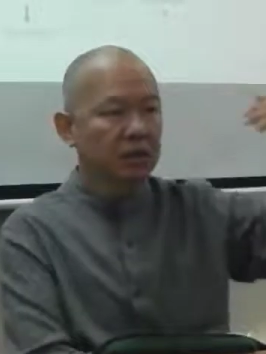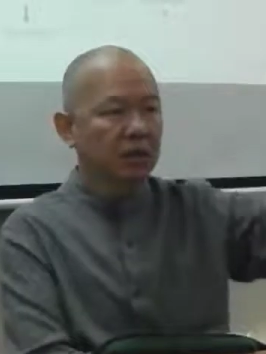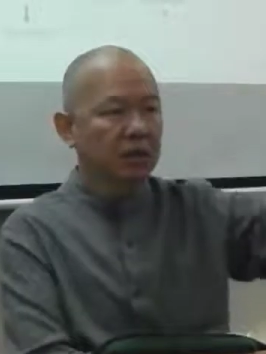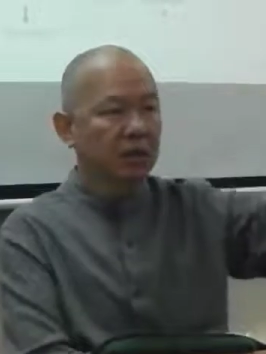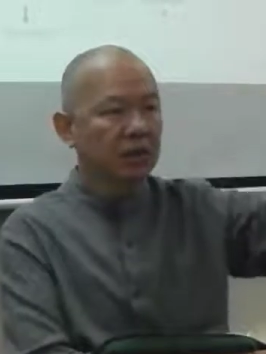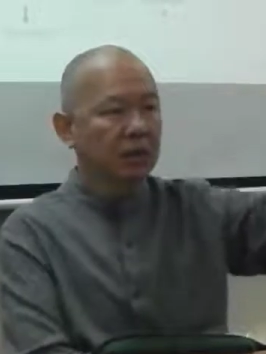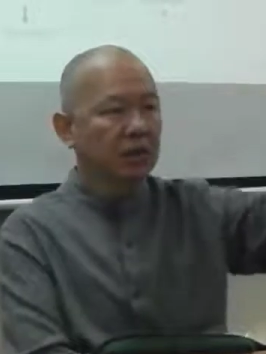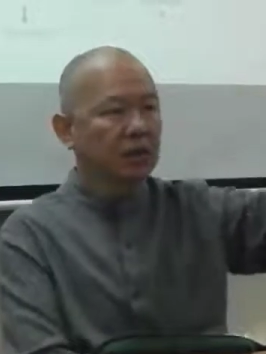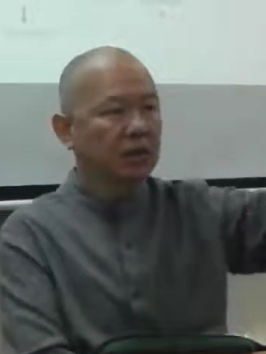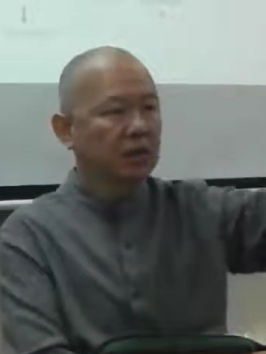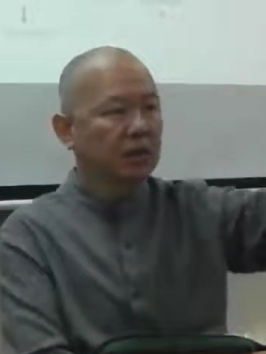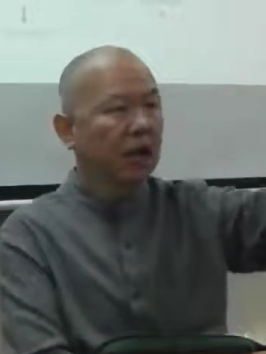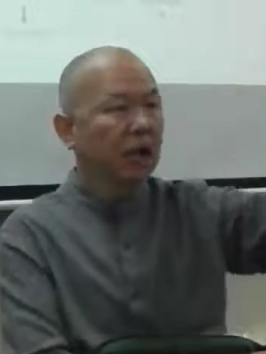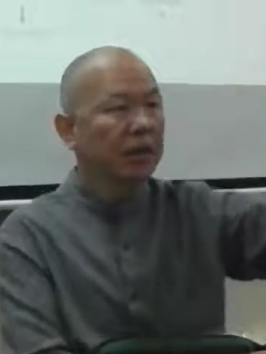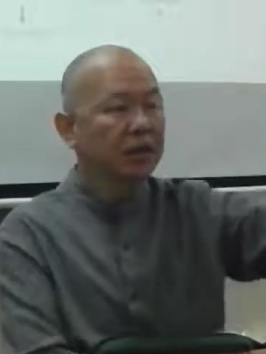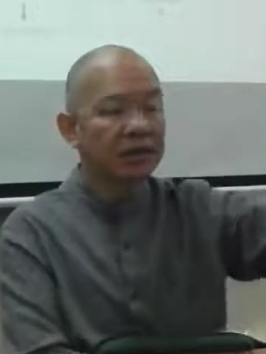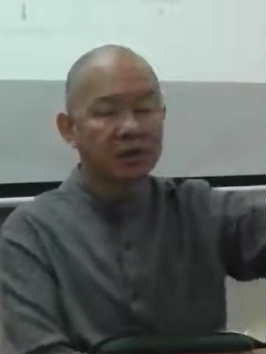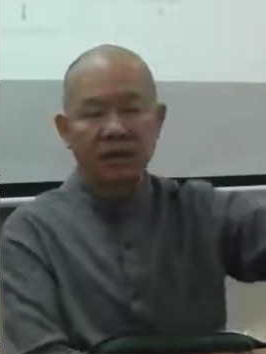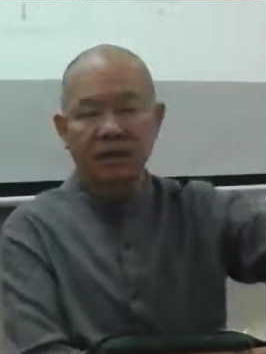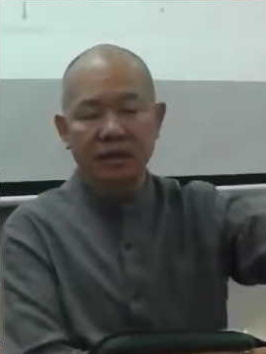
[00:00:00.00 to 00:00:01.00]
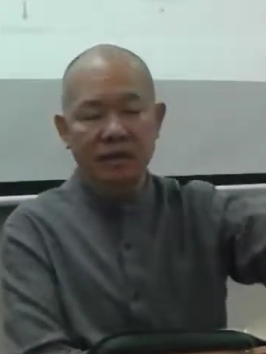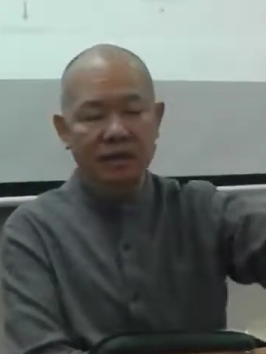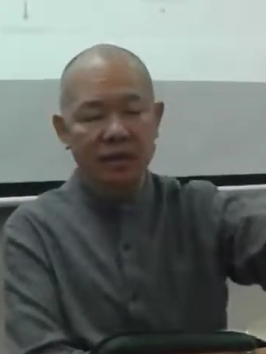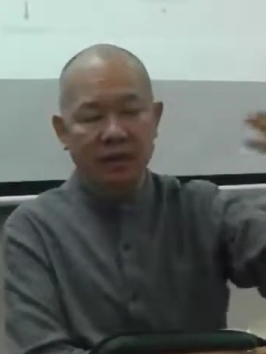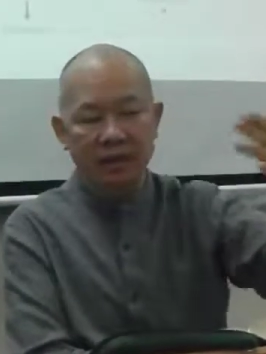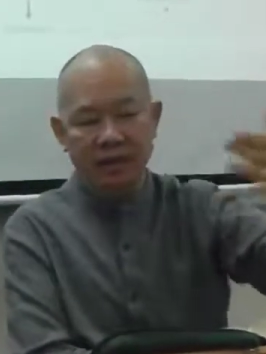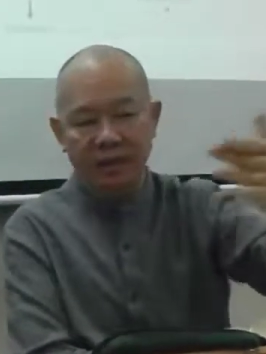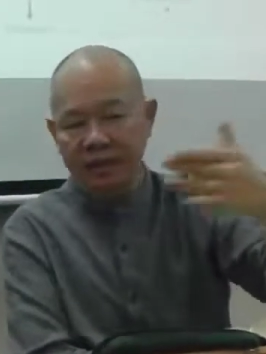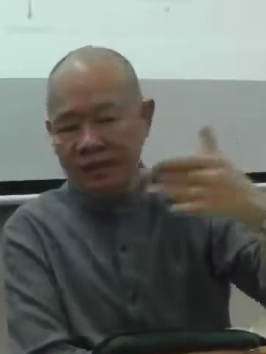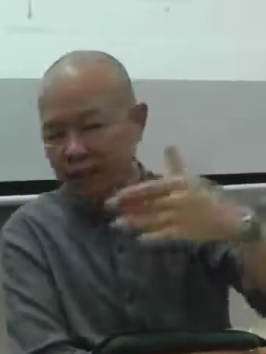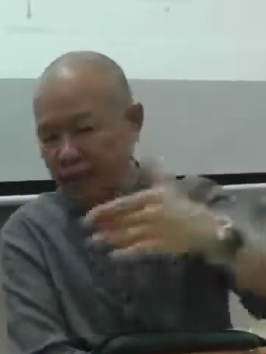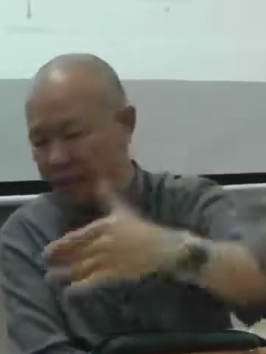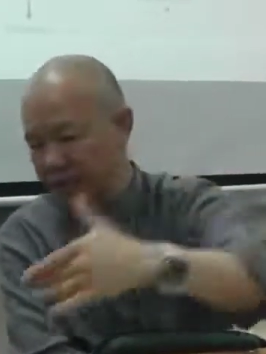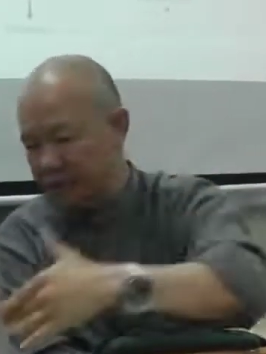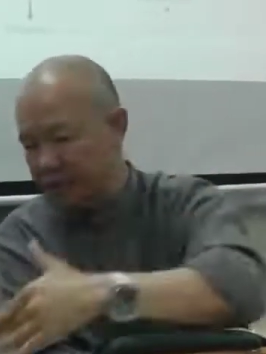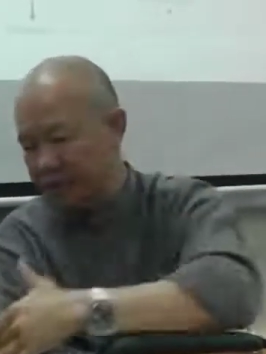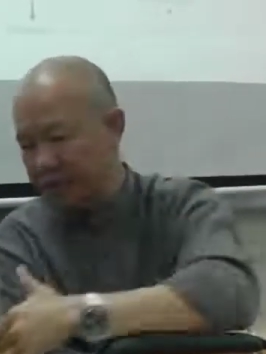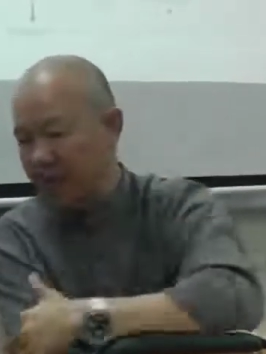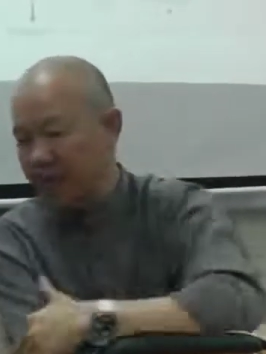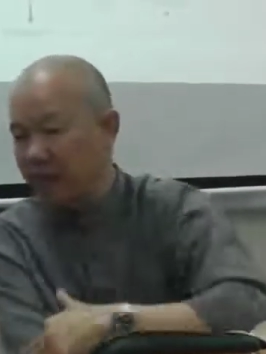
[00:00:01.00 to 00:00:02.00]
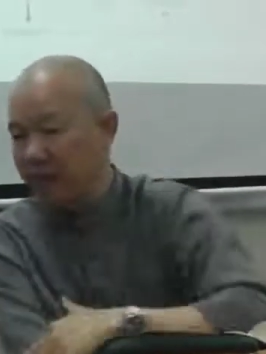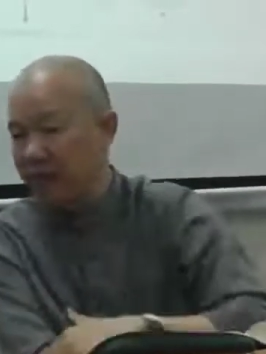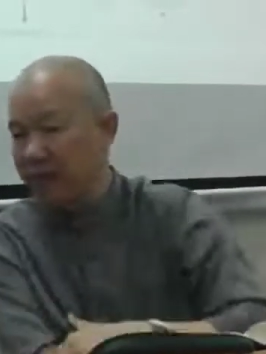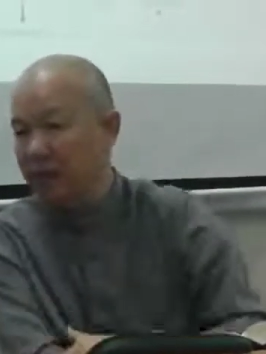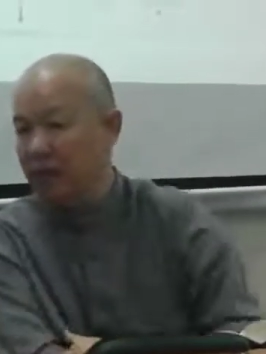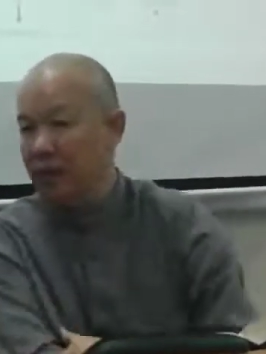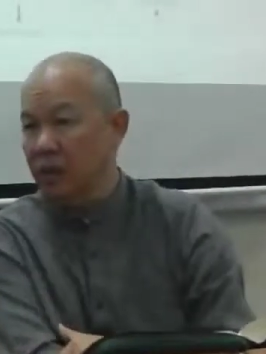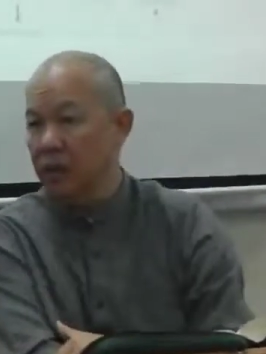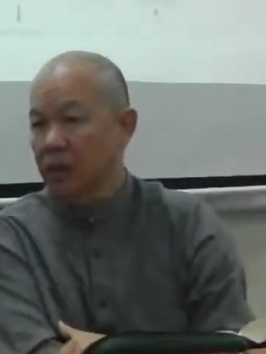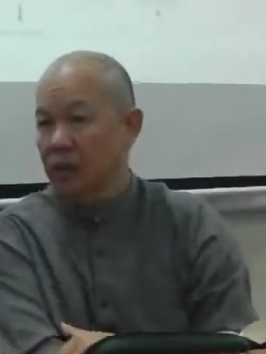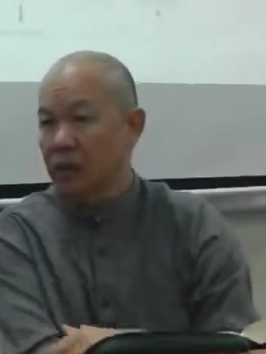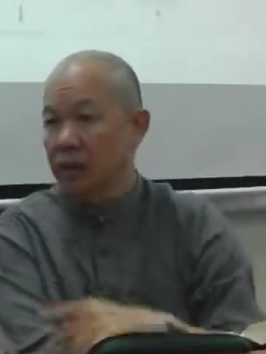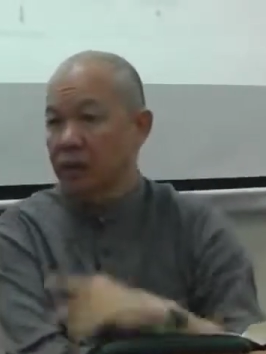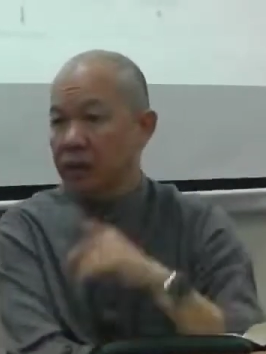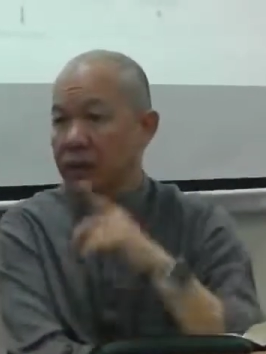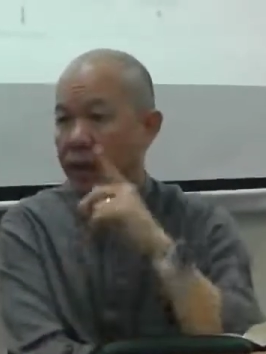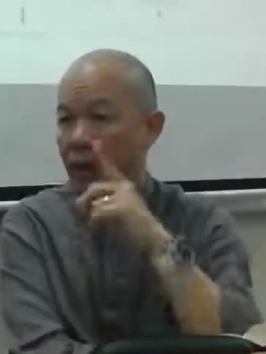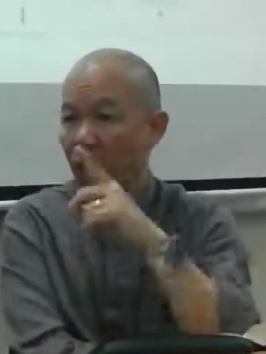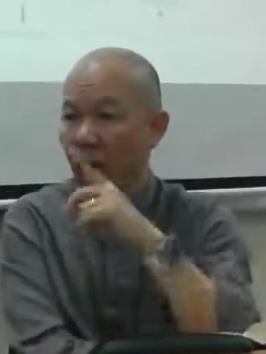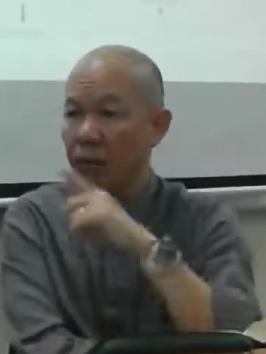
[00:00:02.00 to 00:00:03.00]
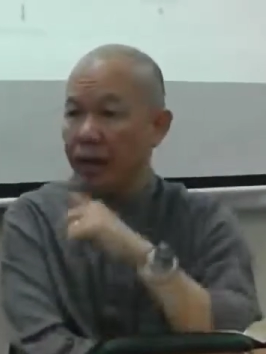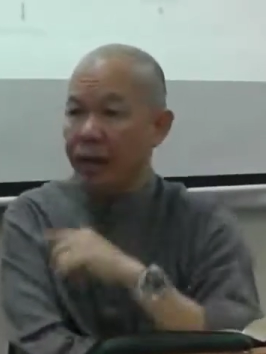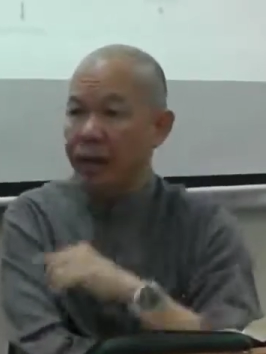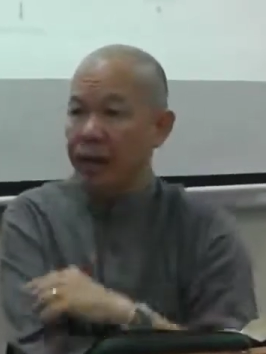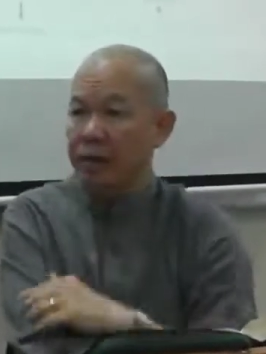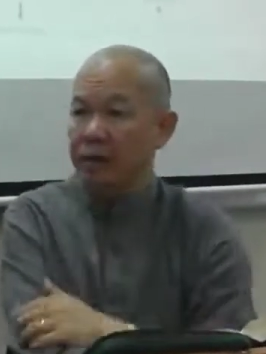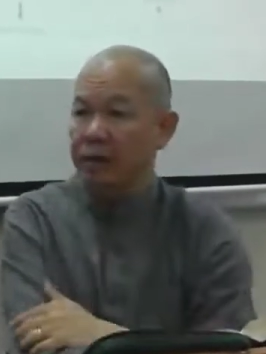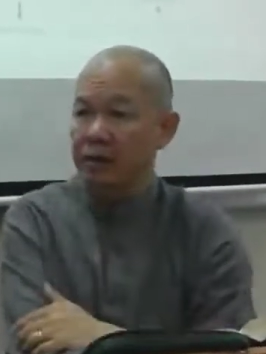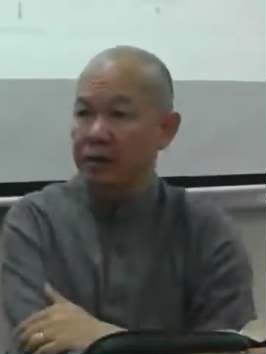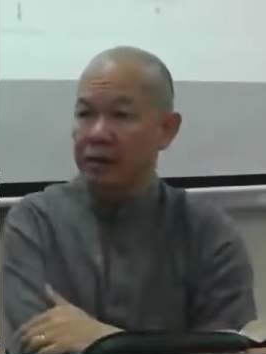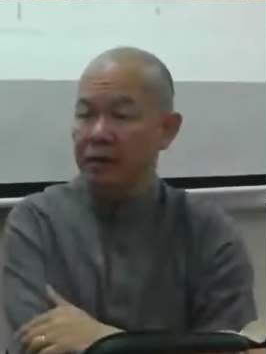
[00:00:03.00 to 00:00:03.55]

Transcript: the sons and sons thereafter, they obeyed.